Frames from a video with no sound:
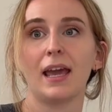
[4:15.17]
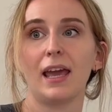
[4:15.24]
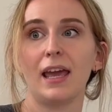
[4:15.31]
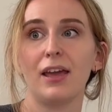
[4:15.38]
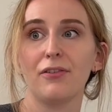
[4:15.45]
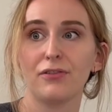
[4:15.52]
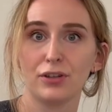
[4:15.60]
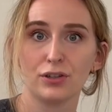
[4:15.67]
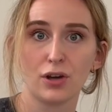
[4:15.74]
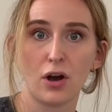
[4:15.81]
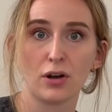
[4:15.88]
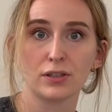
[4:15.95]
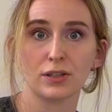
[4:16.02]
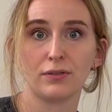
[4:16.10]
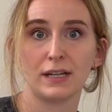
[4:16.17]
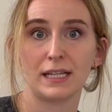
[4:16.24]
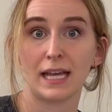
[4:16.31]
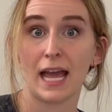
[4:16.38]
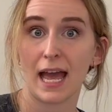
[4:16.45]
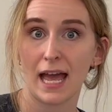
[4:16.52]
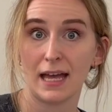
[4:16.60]
If your dog's already
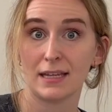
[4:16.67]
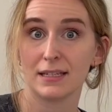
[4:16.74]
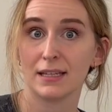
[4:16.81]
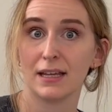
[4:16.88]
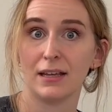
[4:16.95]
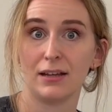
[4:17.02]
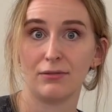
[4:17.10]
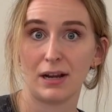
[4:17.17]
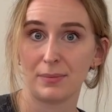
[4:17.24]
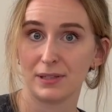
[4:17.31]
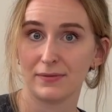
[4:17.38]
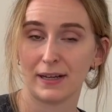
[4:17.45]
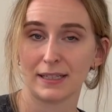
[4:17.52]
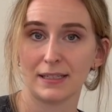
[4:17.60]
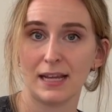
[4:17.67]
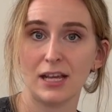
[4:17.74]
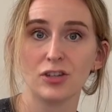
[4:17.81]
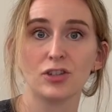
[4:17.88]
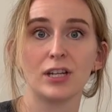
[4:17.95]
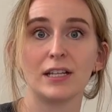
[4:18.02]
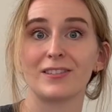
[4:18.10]
had a rabies
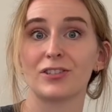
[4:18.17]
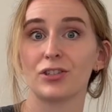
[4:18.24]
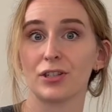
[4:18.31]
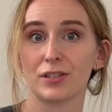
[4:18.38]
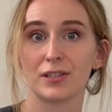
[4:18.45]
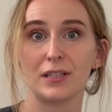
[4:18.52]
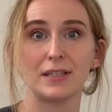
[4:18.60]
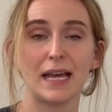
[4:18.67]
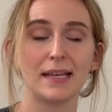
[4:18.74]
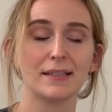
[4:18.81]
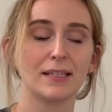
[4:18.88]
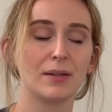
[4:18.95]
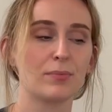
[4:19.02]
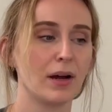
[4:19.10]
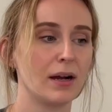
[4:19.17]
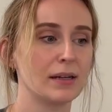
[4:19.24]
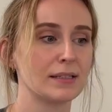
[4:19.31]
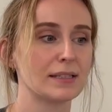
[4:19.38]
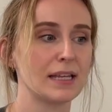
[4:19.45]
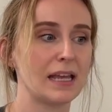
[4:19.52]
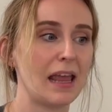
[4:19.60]
vaccination, it's just the testing
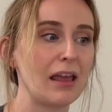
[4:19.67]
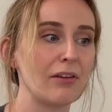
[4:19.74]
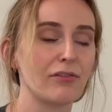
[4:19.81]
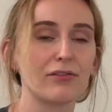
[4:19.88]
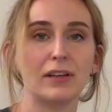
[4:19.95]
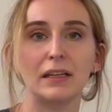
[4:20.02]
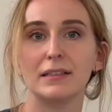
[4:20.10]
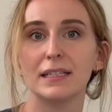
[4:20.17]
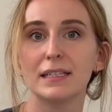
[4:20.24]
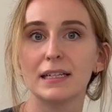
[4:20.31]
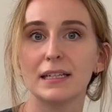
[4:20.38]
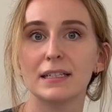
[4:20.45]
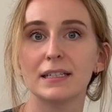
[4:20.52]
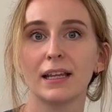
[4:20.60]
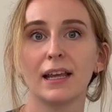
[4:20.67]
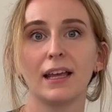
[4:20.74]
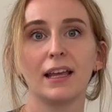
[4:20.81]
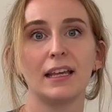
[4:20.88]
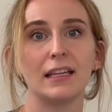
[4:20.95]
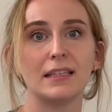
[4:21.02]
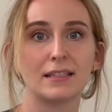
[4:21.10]
parts. If he didn't,
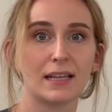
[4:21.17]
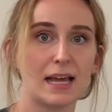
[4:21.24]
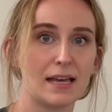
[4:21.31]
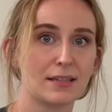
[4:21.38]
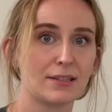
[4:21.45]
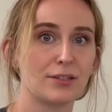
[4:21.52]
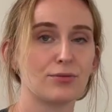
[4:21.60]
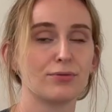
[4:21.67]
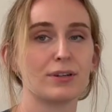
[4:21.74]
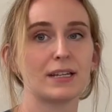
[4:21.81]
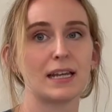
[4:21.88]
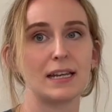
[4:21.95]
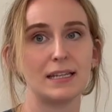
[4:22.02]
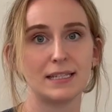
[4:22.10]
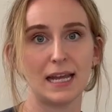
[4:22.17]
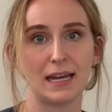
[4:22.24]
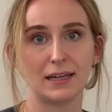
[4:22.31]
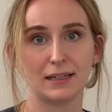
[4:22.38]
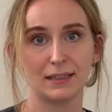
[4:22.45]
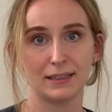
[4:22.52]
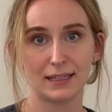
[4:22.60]
he still has to do it and
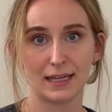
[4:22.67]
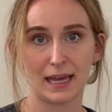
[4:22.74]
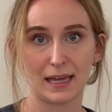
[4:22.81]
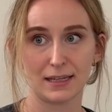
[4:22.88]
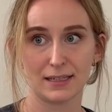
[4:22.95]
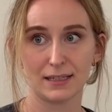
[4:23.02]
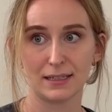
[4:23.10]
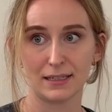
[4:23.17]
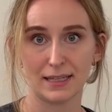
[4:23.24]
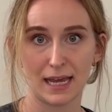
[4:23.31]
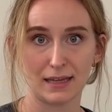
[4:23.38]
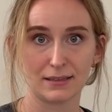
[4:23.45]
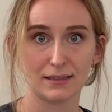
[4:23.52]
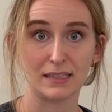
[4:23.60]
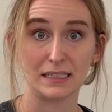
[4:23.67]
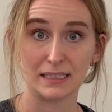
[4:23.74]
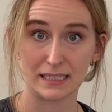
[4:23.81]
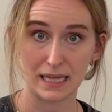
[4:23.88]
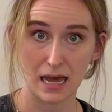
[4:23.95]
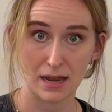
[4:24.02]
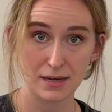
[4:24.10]
then get the test
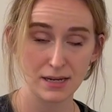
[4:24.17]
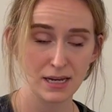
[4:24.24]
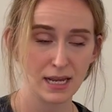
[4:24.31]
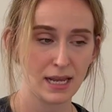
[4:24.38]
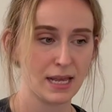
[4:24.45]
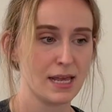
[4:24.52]
done.